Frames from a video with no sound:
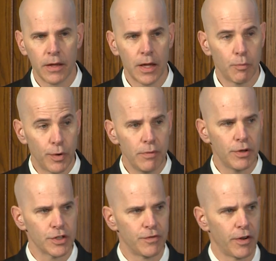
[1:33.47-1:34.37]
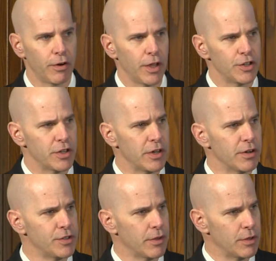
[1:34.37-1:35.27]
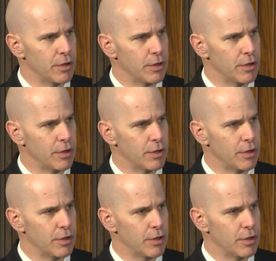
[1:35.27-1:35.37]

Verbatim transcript: and previous Federal Engineers of the